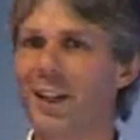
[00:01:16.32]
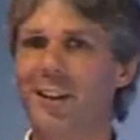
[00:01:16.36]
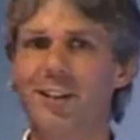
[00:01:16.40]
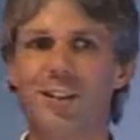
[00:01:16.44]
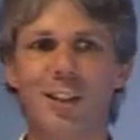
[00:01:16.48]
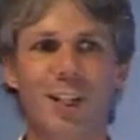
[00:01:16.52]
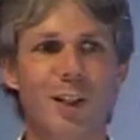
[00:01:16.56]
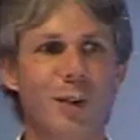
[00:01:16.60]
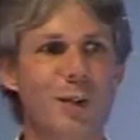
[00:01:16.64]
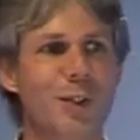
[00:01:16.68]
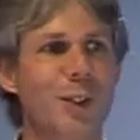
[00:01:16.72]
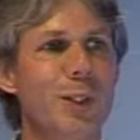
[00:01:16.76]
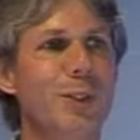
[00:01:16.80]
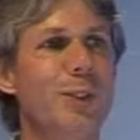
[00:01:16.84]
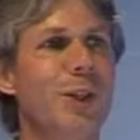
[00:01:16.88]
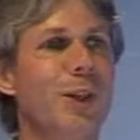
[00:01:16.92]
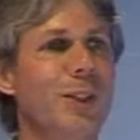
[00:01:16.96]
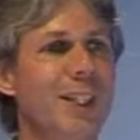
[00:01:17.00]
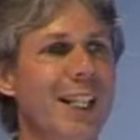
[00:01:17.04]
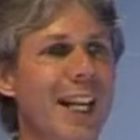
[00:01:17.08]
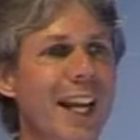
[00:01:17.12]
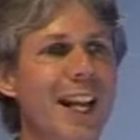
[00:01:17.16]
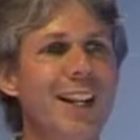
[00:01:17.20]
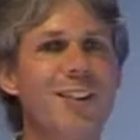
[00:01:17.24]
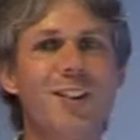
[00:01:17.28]
can see a few
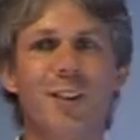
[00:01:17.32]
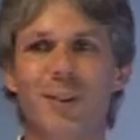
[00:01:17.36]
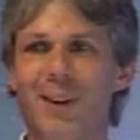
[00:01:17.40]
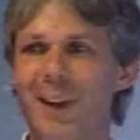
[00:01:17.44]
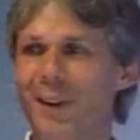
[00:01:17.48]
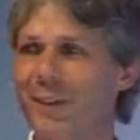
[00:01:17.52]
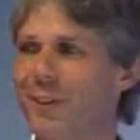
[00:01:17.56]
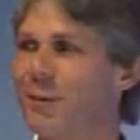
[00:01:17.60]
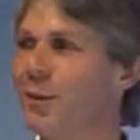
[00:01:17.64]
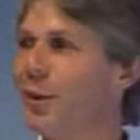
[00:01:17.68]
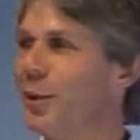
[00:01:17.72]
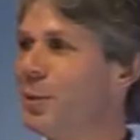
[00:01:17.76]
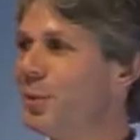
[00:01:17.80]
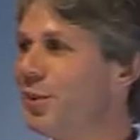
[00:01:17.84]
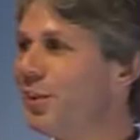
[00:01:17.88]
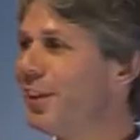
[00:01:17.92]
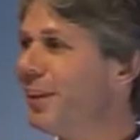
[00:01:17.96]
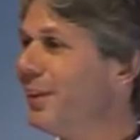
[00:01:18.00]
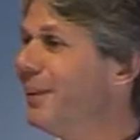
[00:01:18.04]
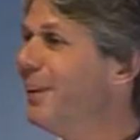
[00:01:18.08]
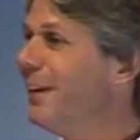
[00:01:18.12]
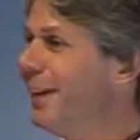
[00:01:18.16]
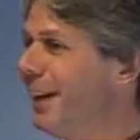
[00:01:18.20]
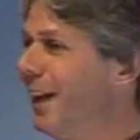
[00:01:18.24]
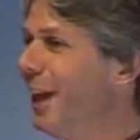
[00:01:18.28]
nodding heads around the room,
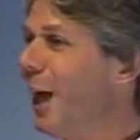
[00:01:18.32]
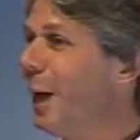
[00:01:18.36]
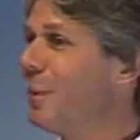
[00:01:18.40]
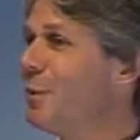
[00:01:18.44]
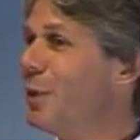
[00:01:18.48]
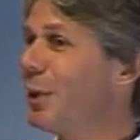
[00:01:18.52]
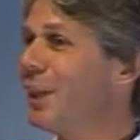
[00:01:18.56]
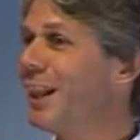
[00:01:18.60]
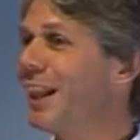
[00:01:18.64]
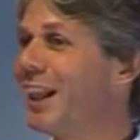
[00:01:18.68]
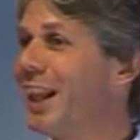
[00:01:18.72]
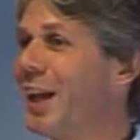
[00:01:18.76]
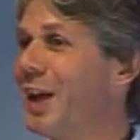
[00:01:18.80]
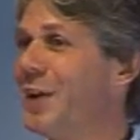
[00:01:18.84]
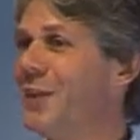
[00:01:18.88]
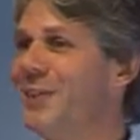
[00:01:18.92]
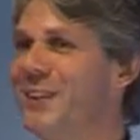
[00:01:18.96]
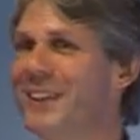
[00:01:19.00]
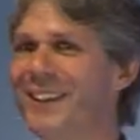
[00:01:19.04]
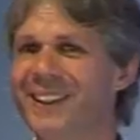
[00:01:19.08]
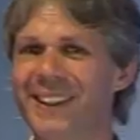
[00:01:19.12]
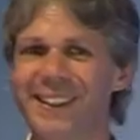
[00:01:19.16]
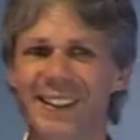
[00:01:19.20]
so I'm not alone.